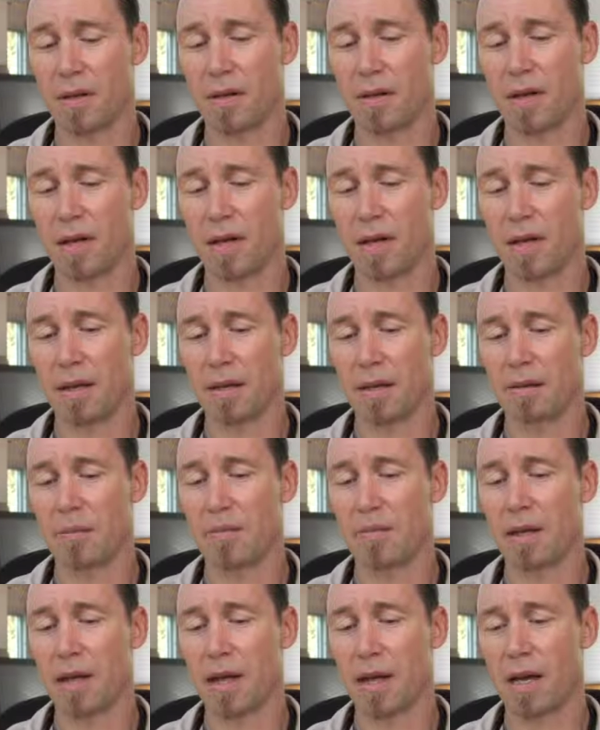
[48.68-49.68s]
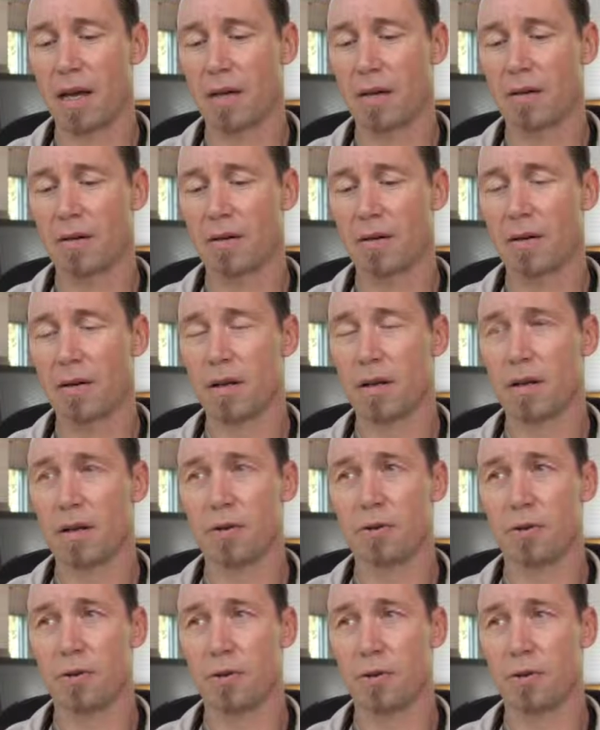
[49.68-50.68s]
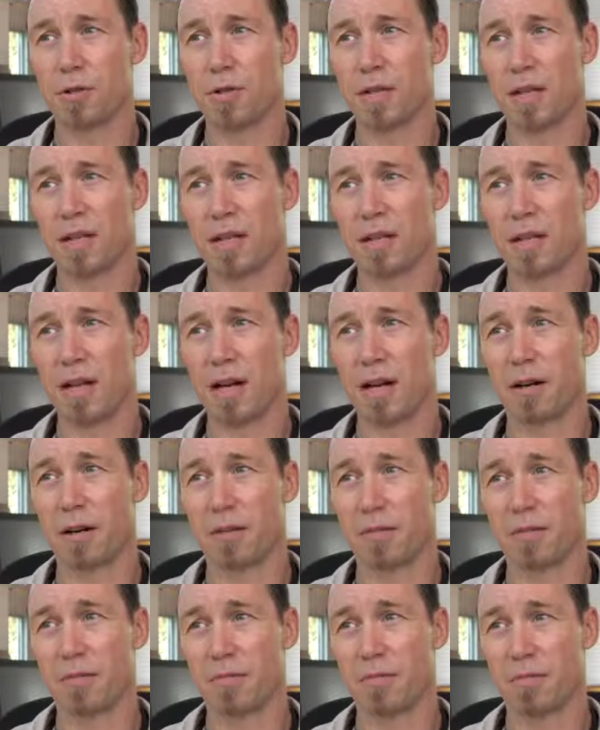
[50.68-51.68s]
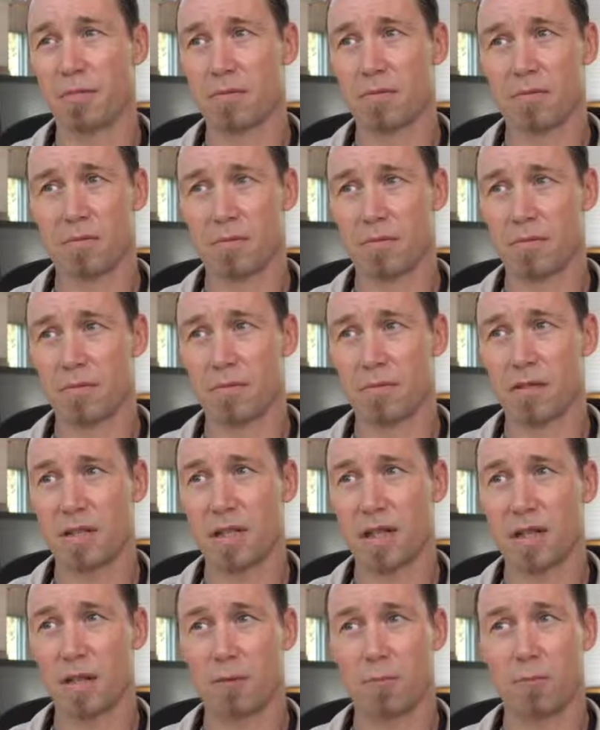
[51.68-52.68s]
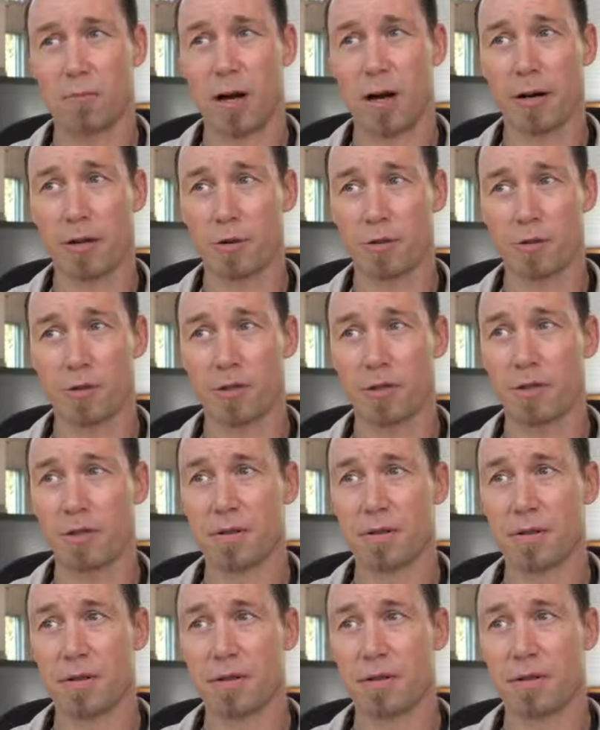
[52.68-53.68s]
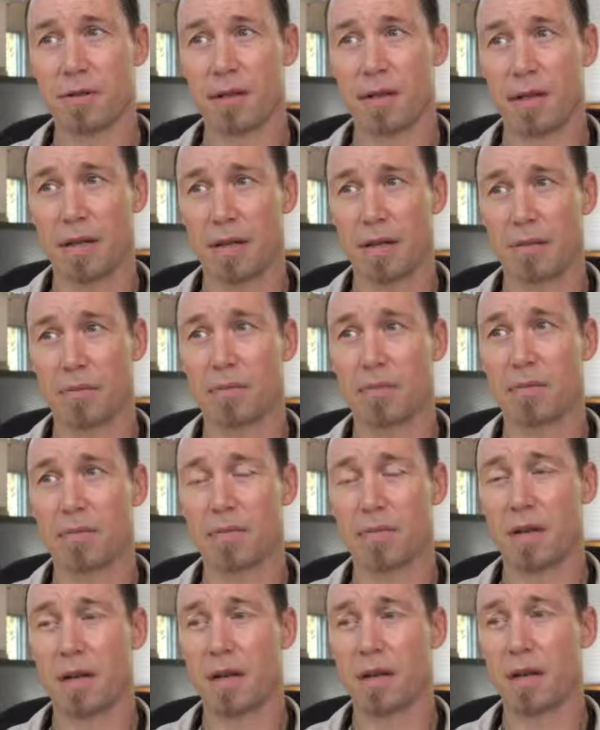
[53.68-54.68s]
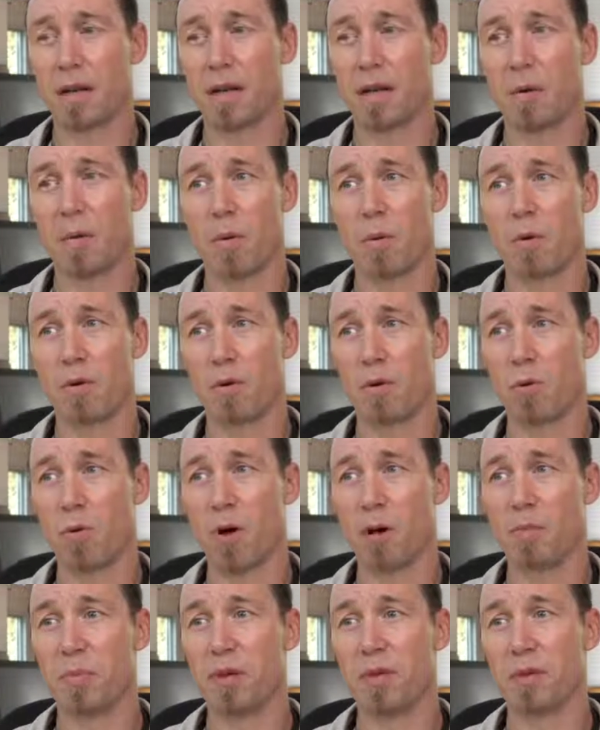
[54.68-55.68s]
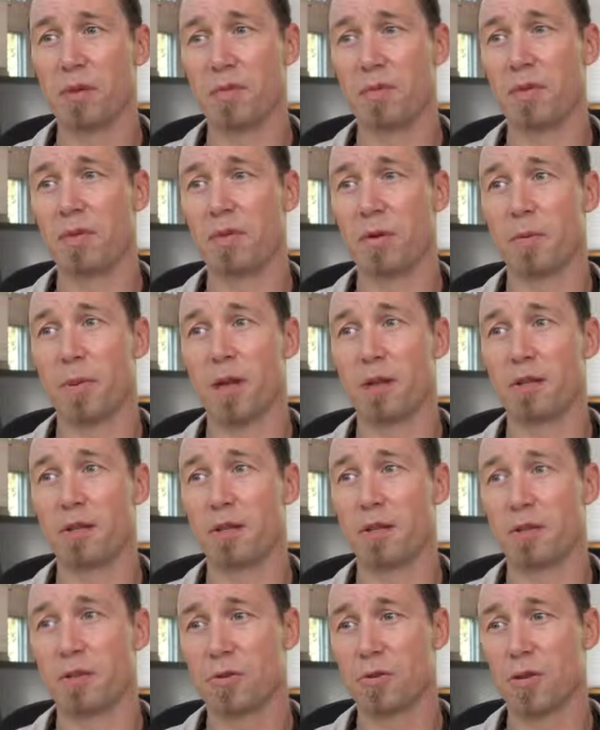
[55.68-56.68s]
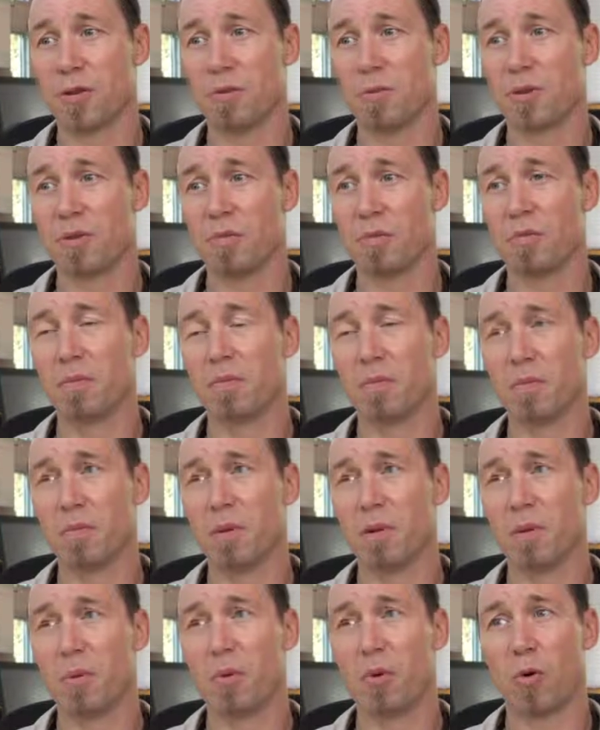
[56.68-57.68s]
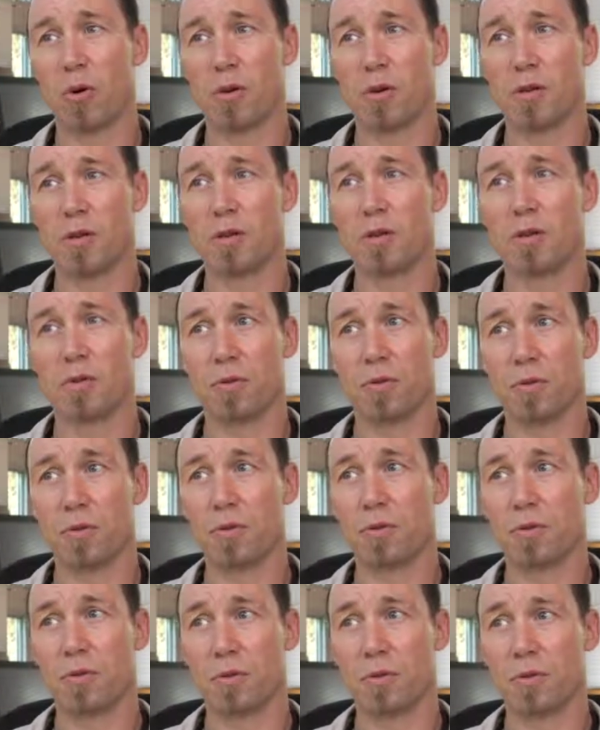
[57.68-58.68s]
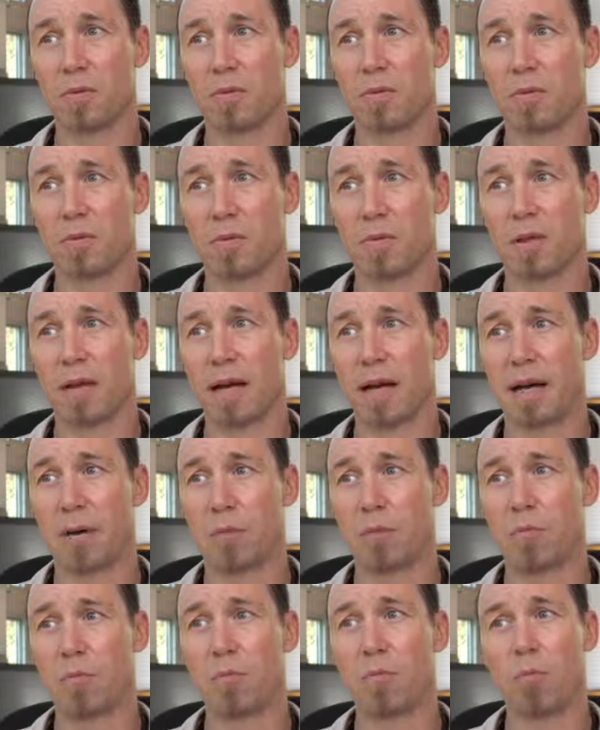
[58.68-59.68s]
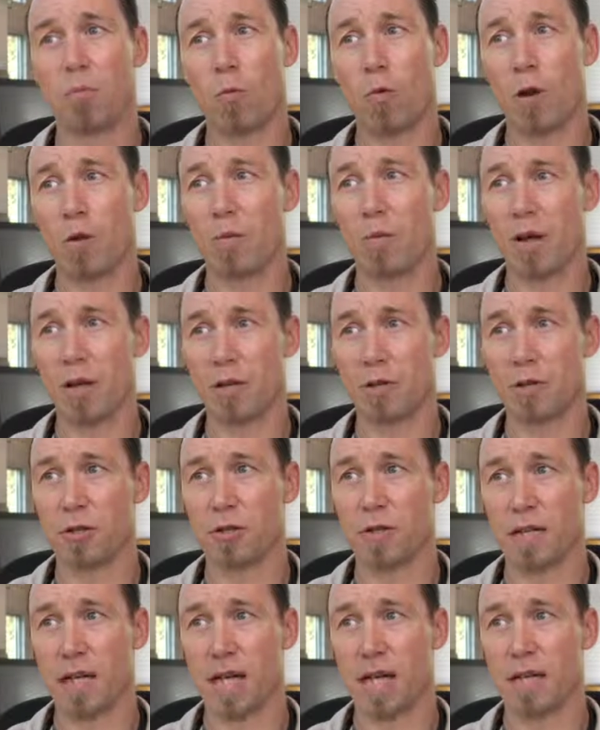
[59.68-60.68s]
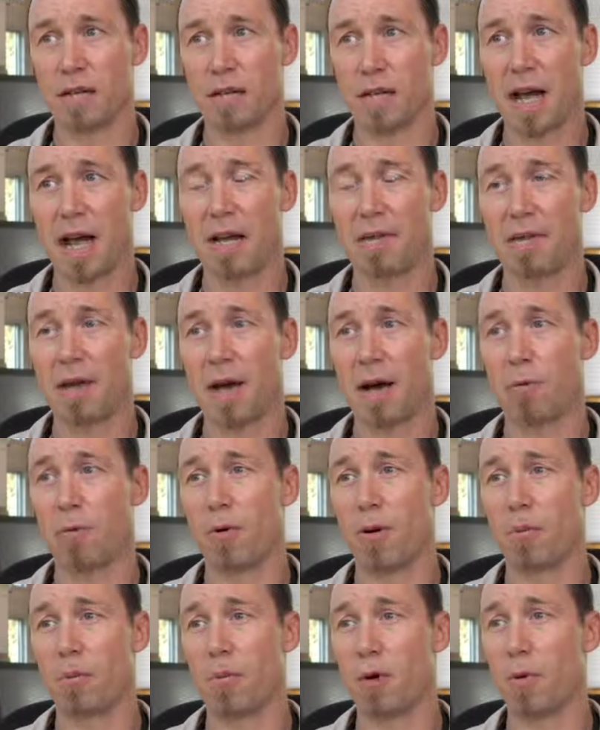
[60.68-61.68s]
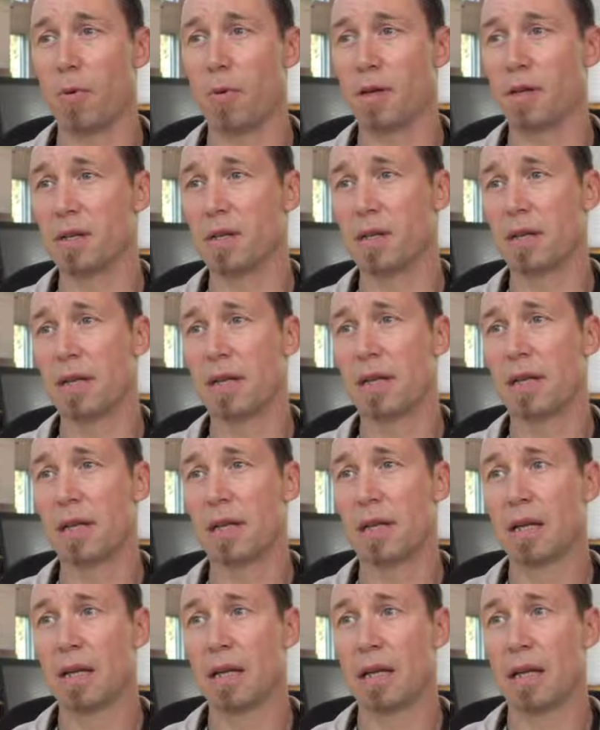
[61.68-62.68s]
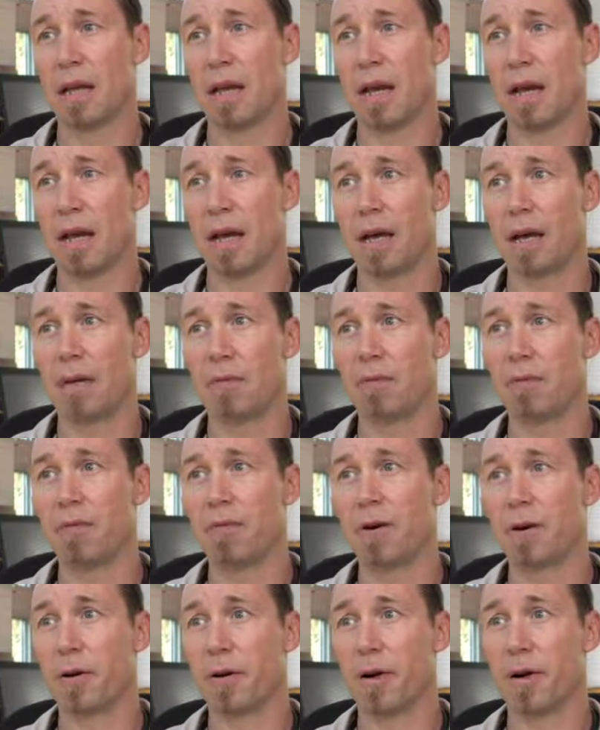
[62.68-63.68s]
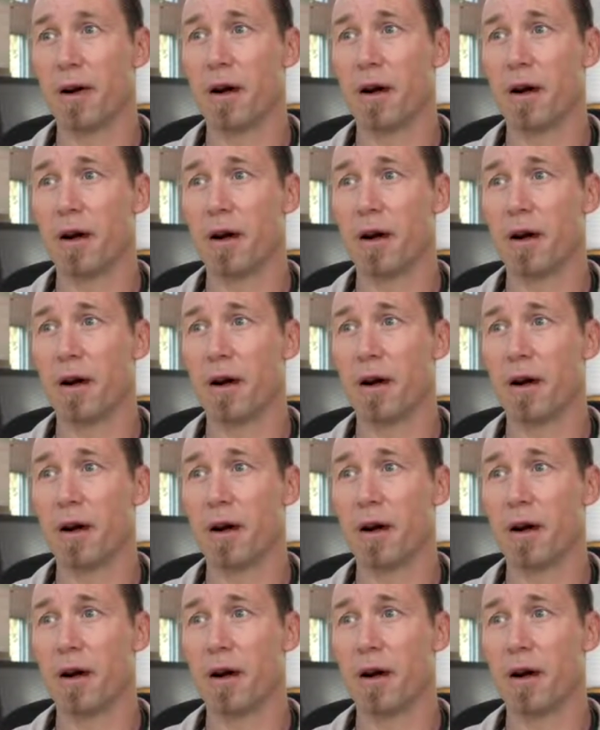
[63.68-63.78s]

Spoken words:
They can search the entire state records, and they can come up with the one piece of information that's going to be important to that one patient's case at that one moment. And very